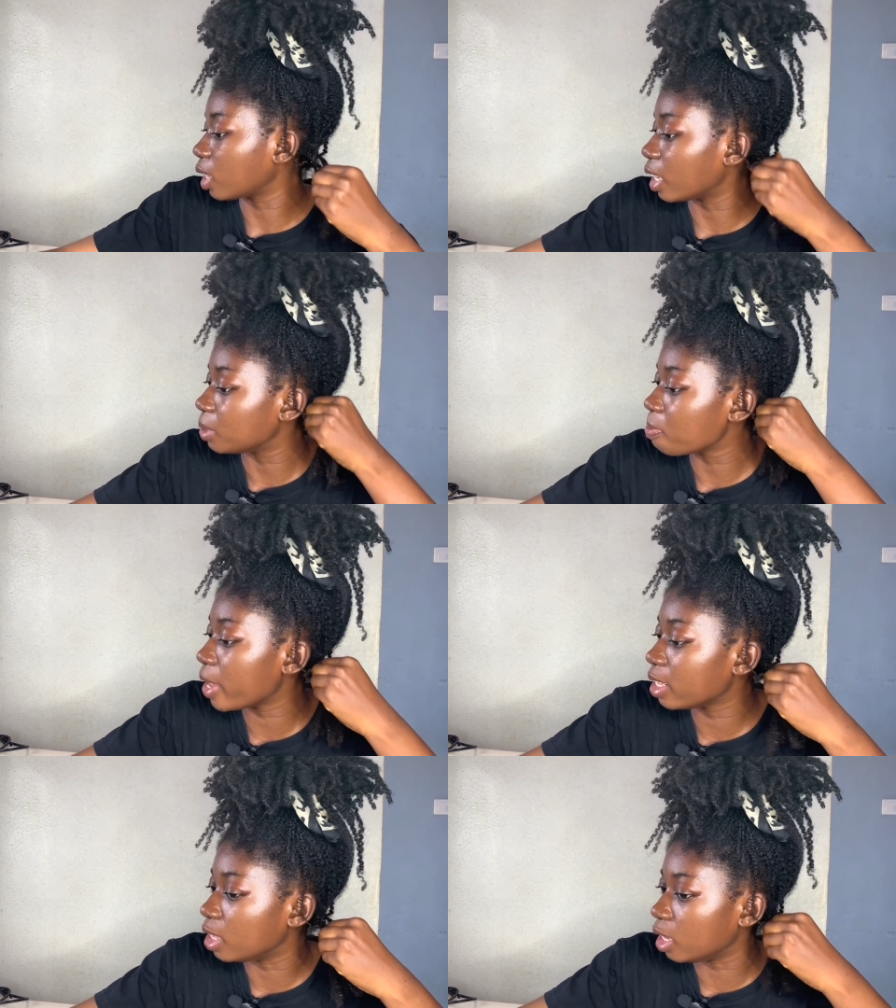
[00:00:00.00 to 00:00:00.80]
has
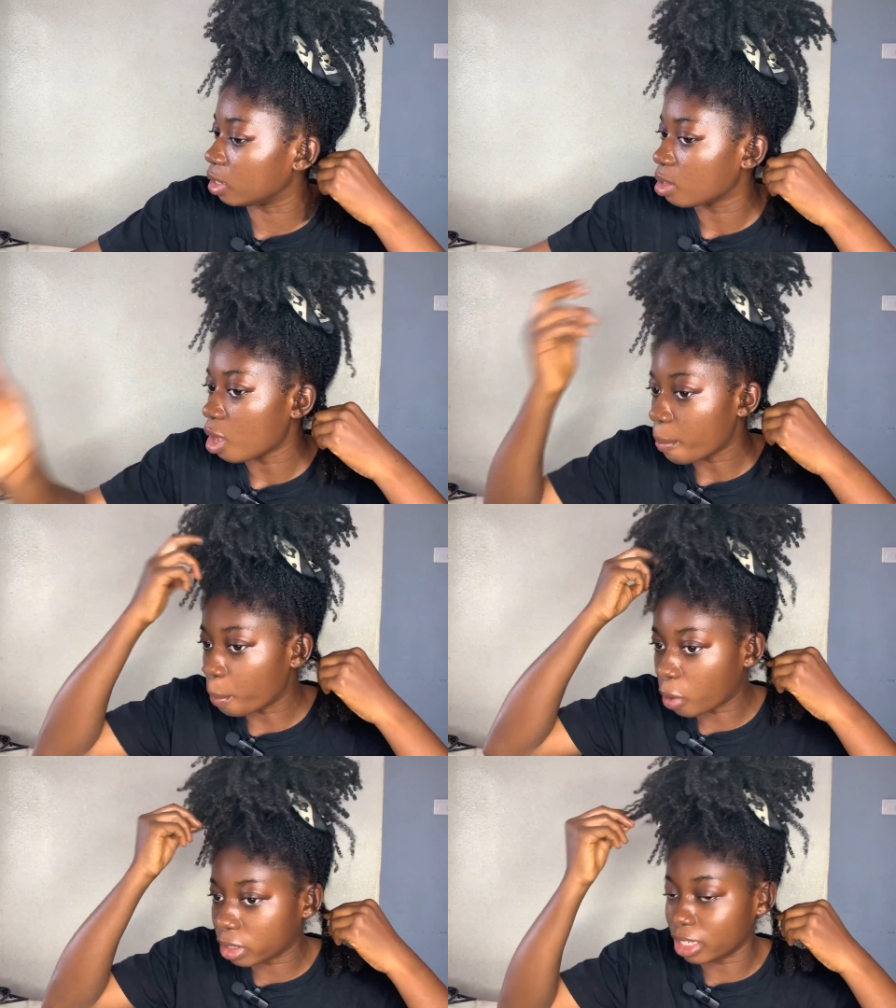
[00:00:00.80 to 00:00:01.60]
made the
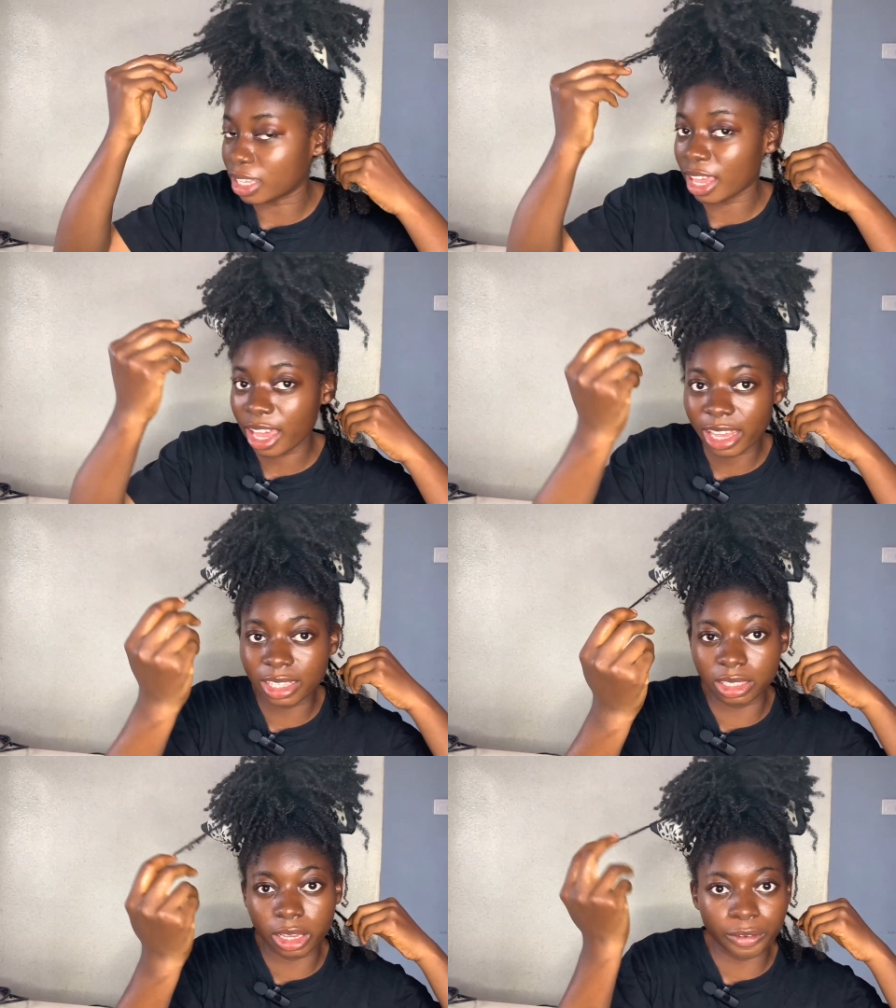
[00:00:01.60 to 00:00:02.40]
body, the hair
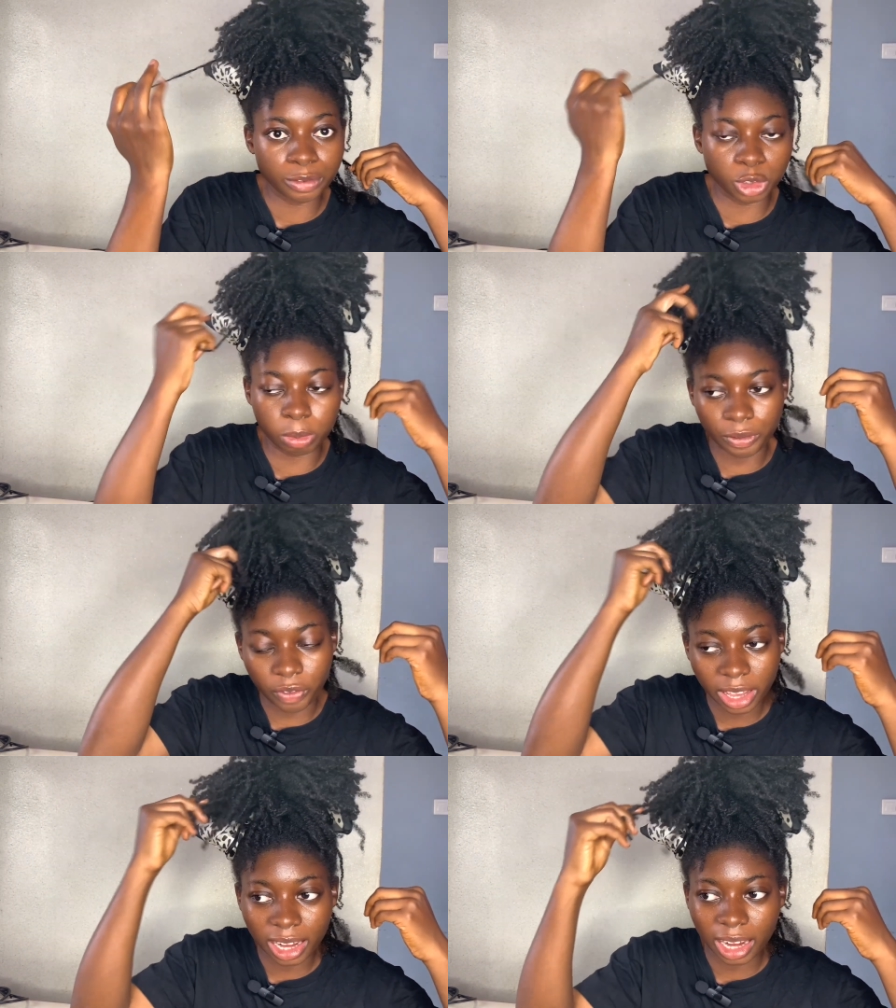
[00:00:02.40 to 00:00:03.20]
itself, to be
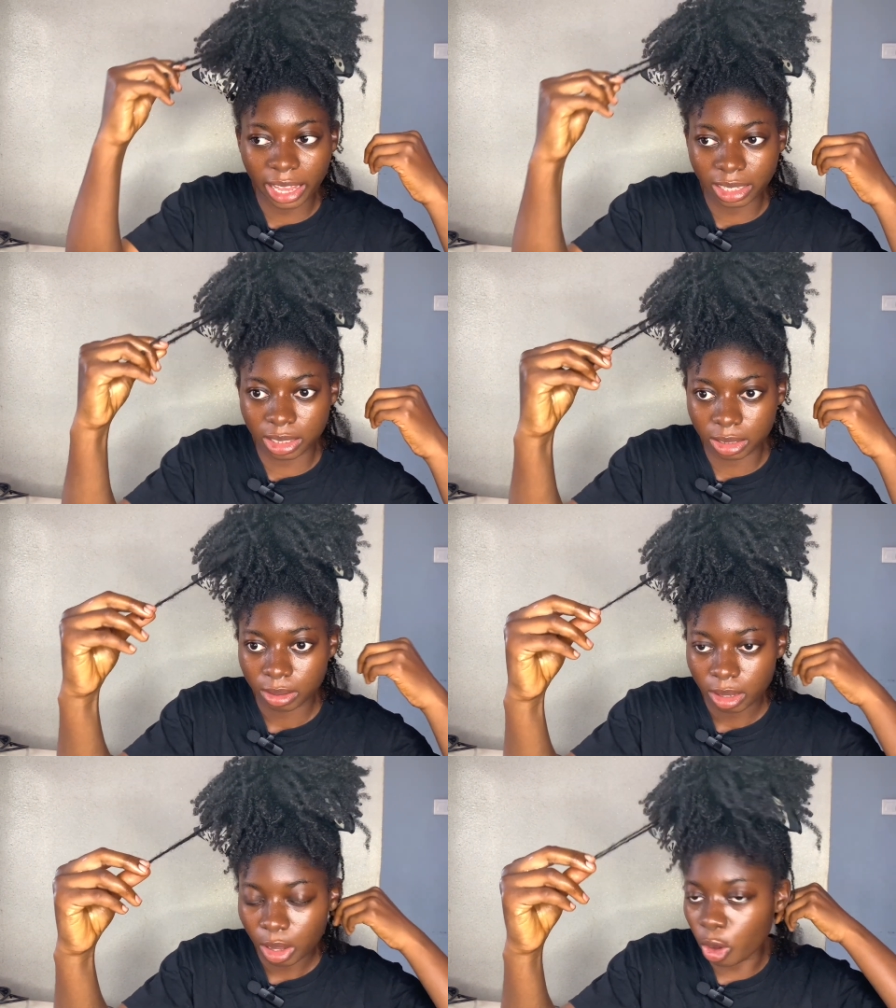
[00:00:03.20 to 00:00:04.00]
very light
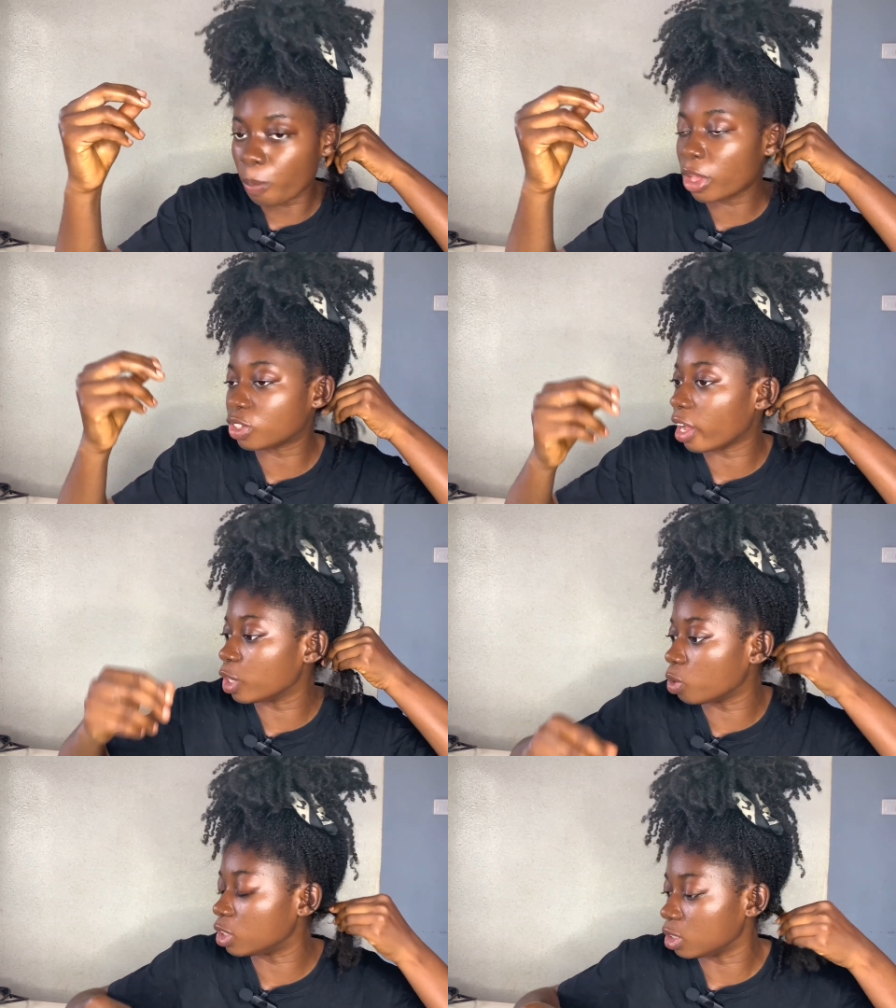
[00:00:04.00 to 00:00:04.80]
compared to how it
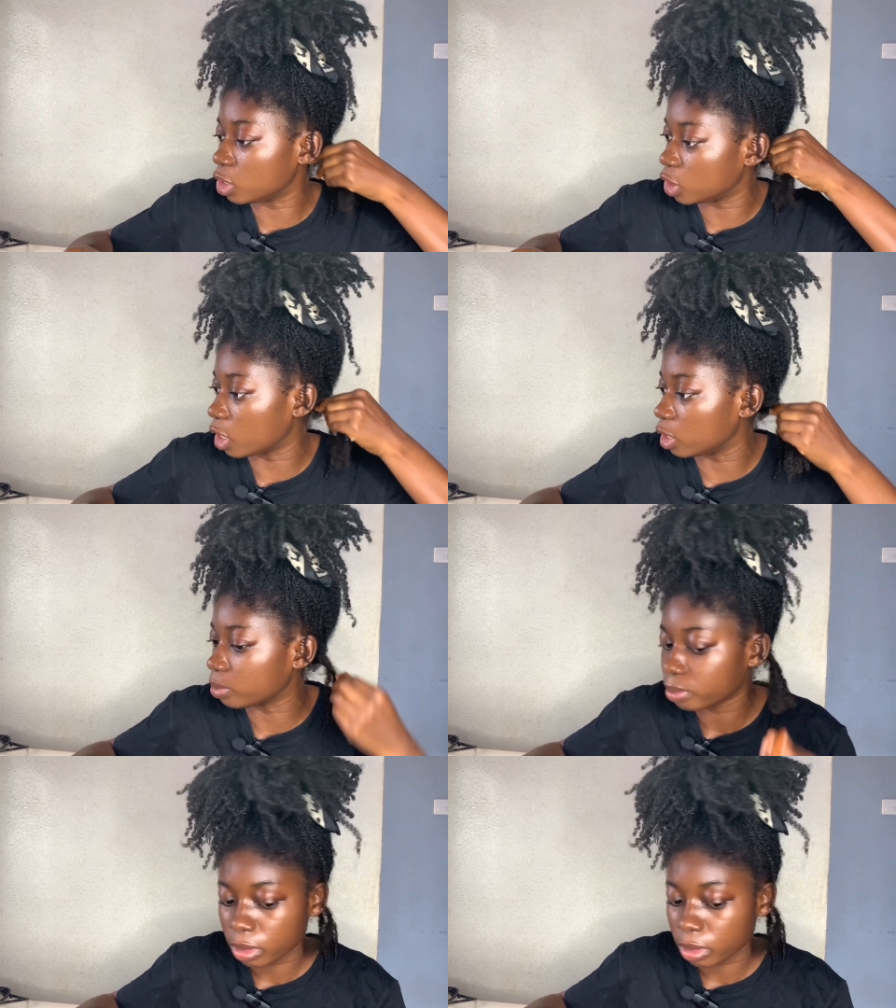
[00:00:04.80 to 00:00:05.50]
was initially.